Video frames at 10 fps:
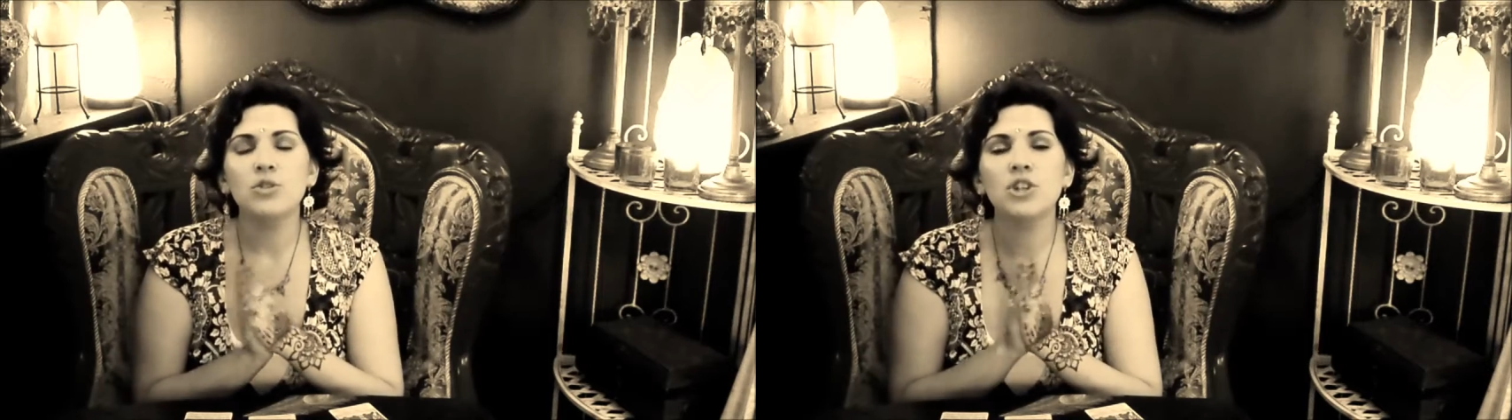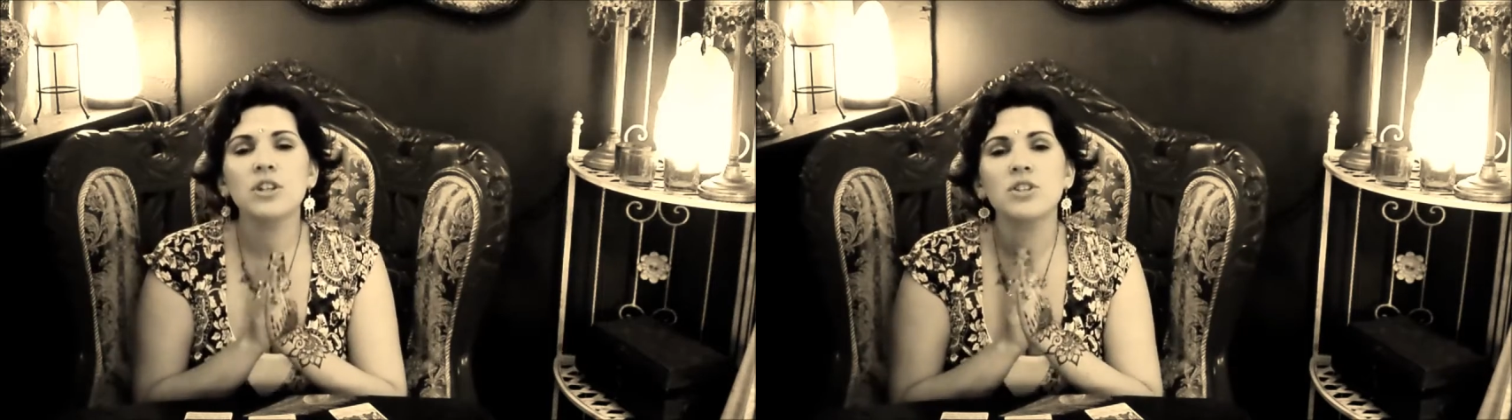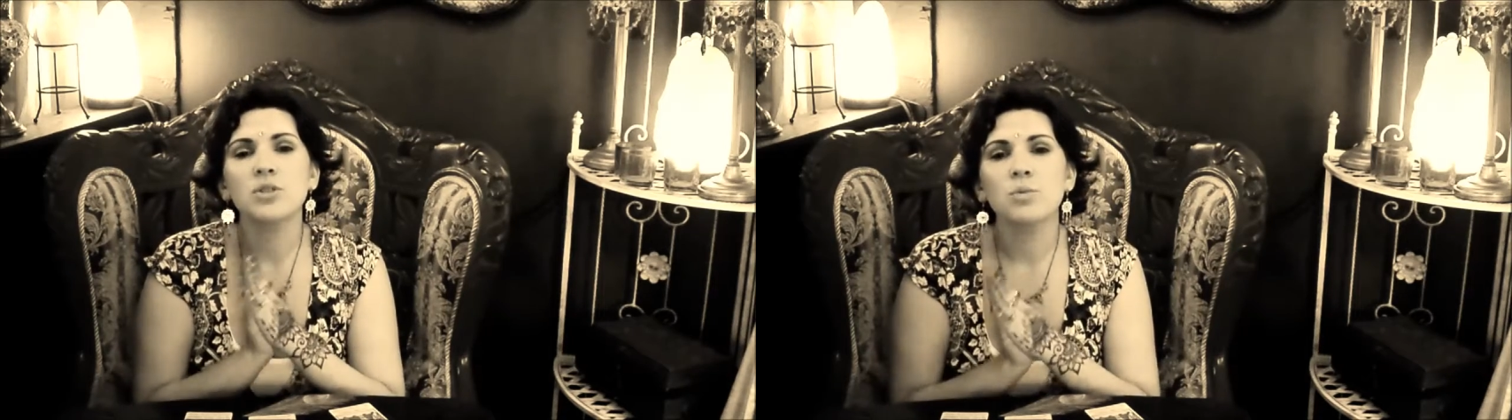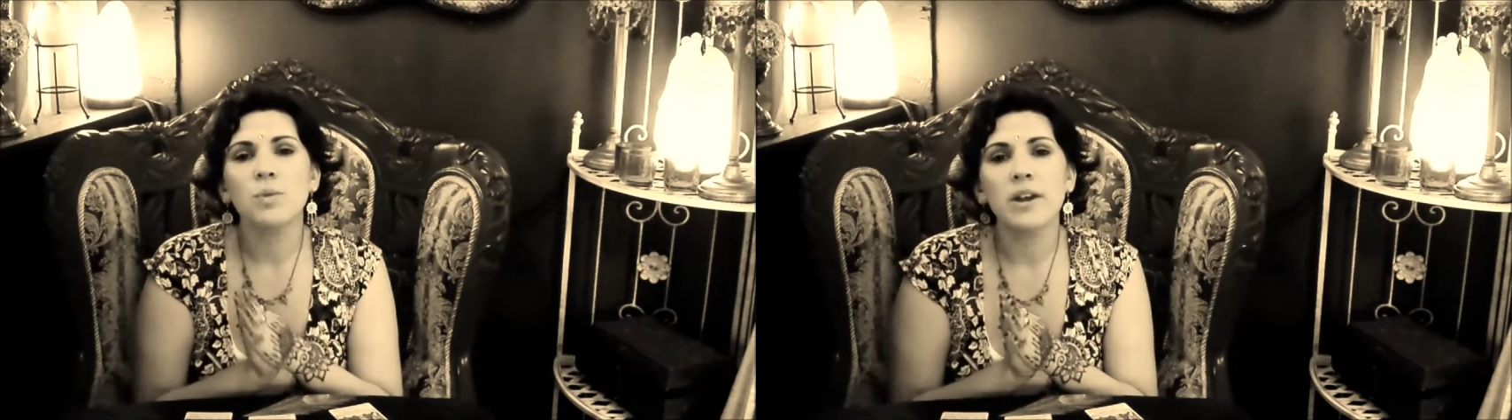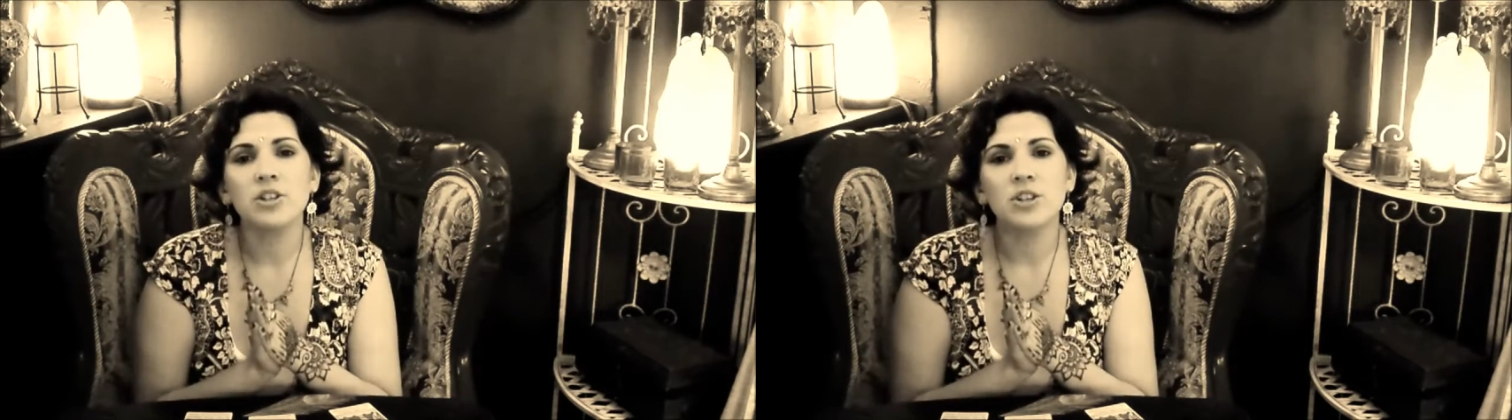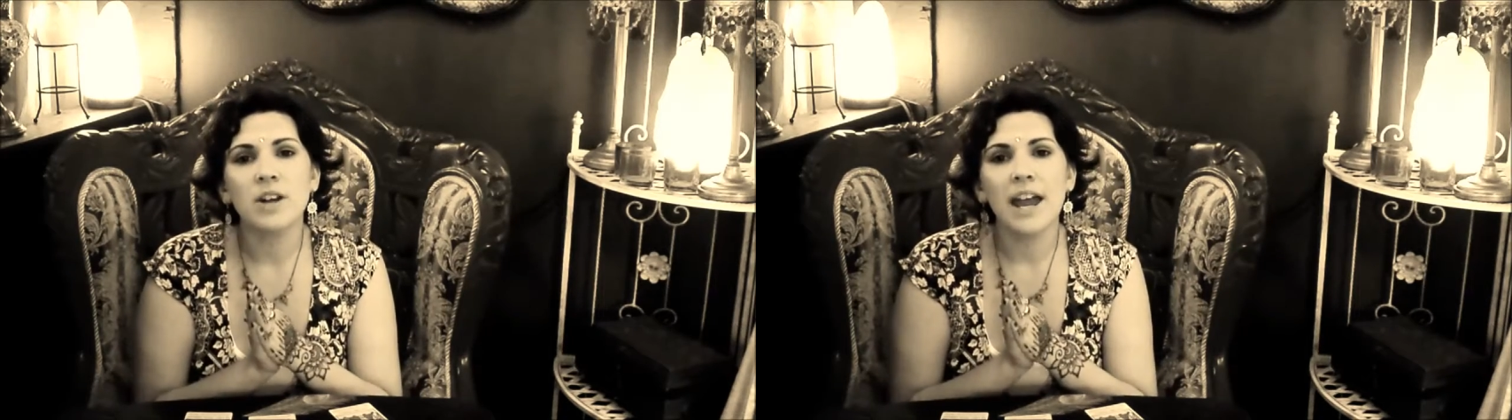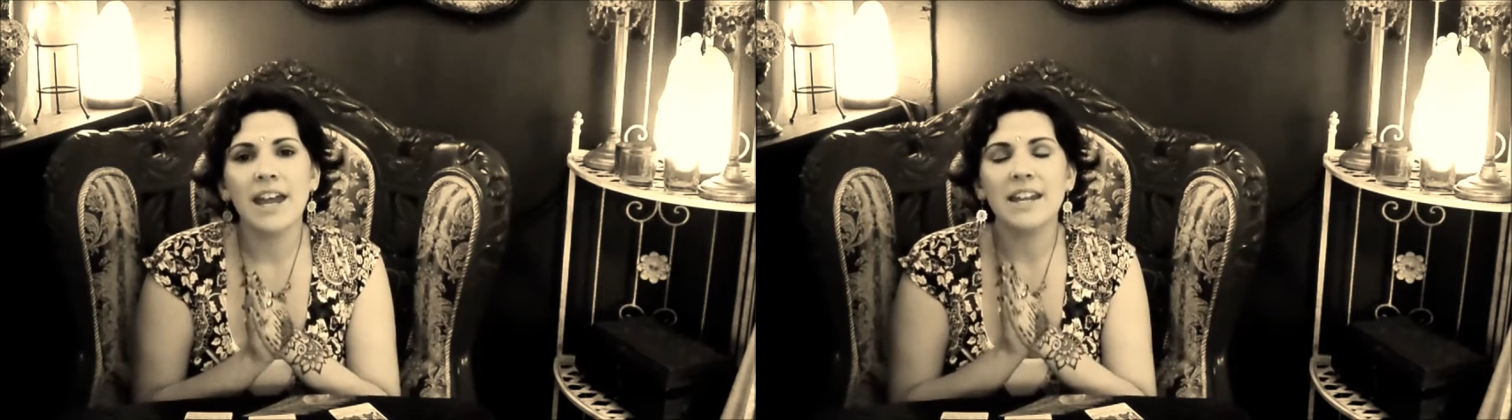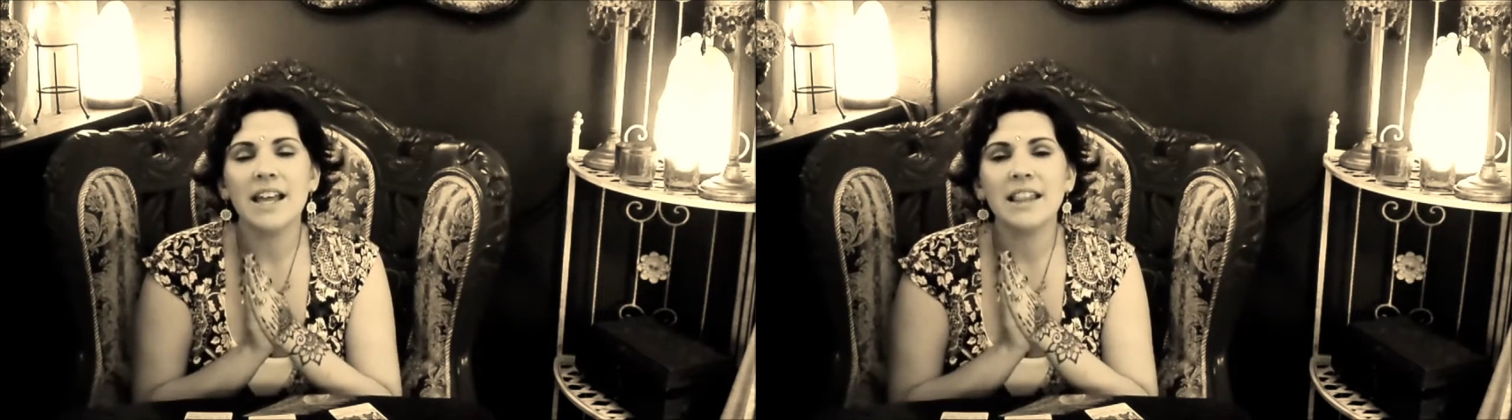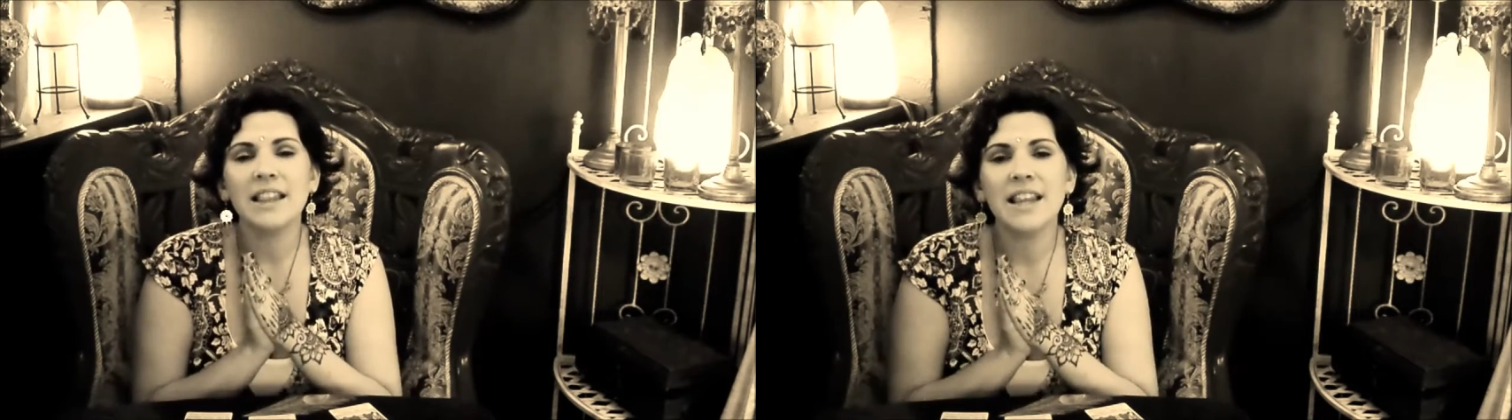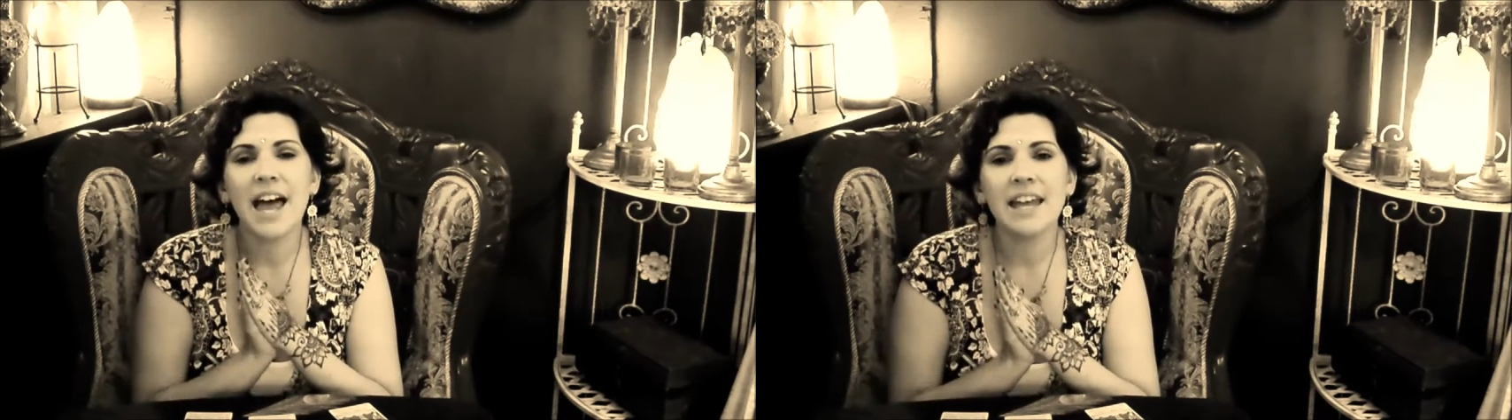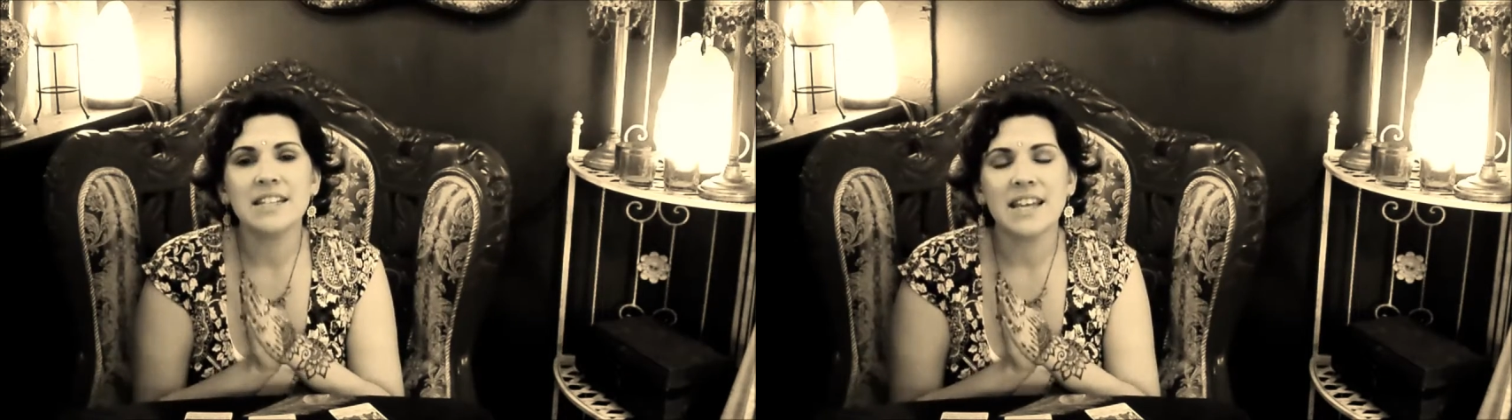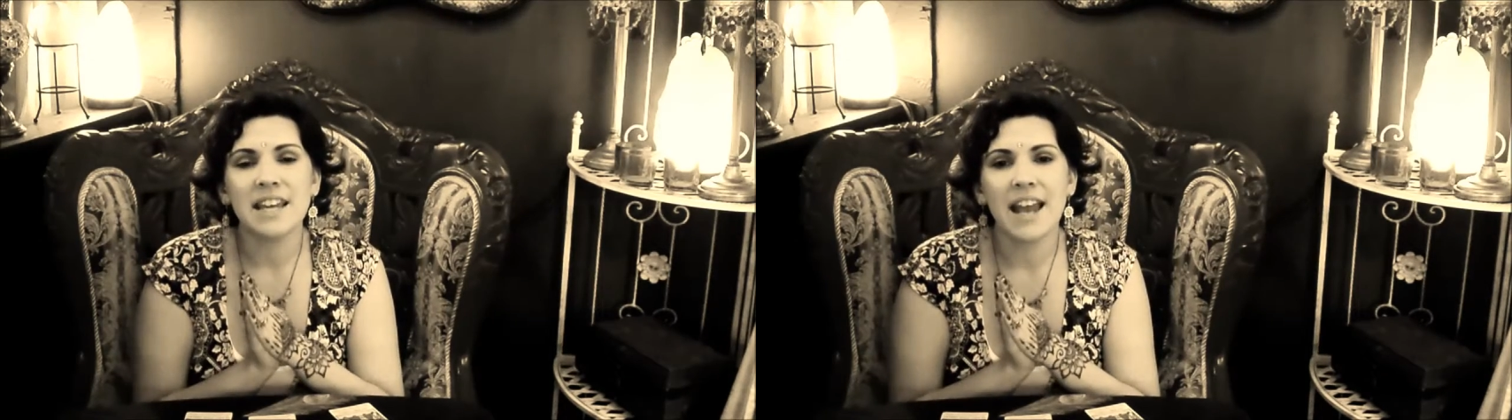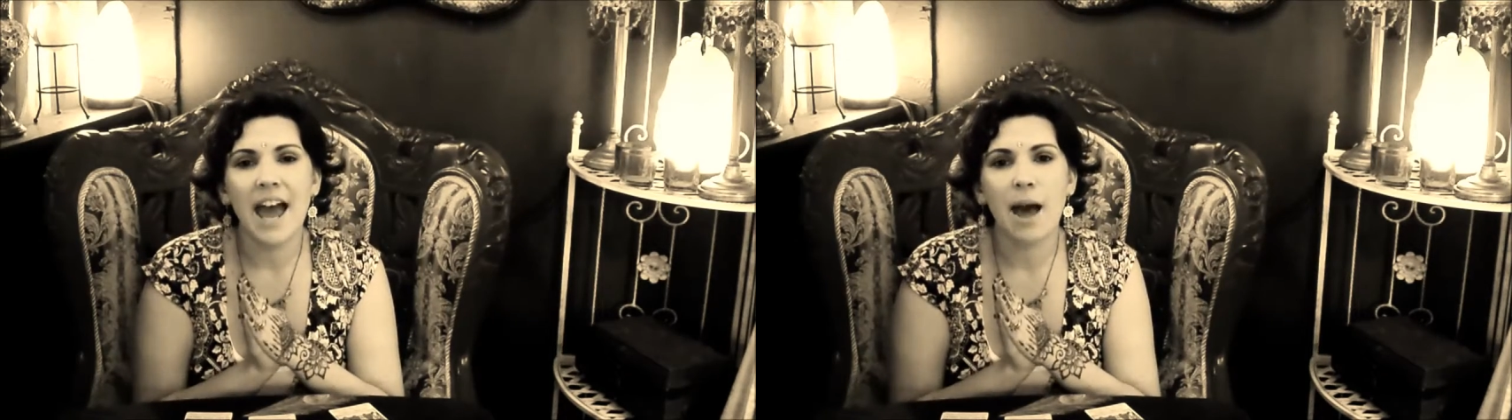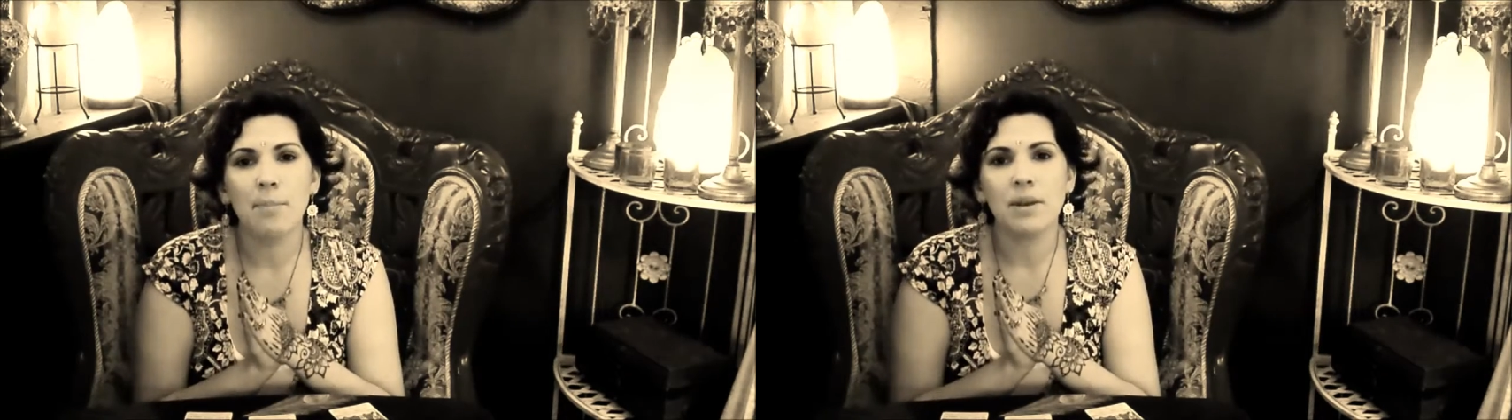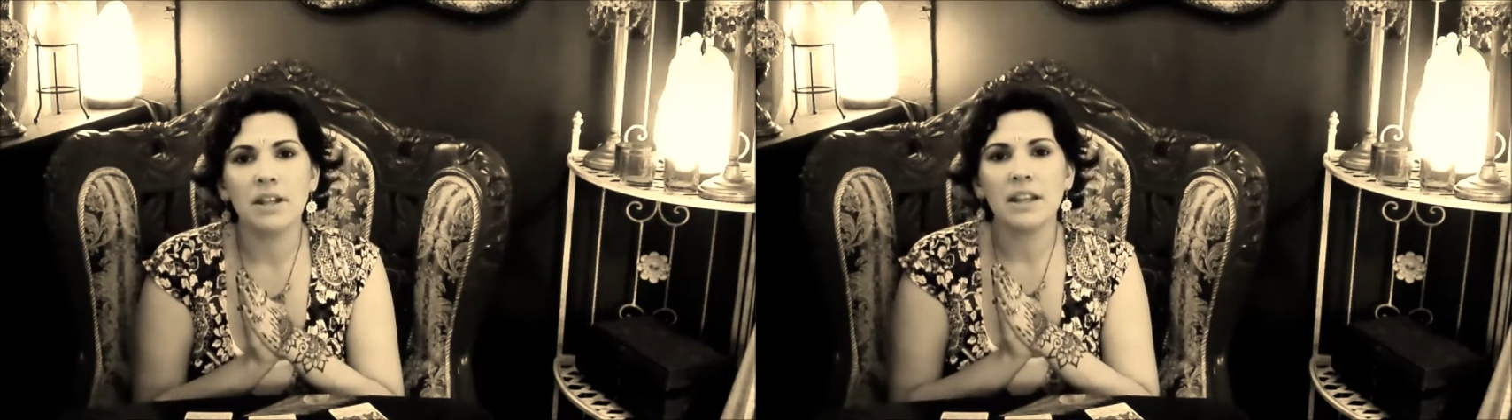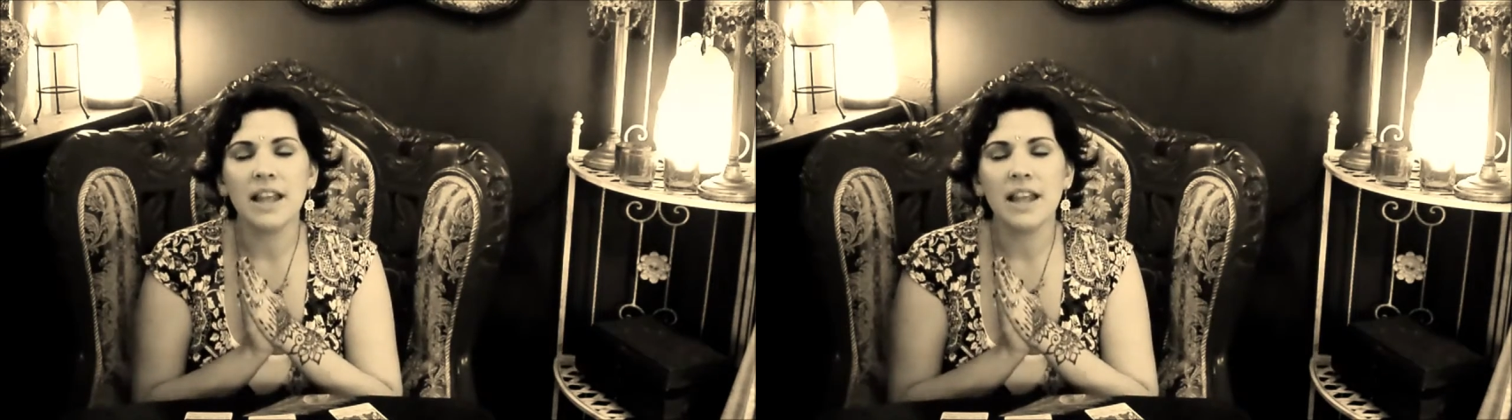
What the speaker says: just surrender and let it happen.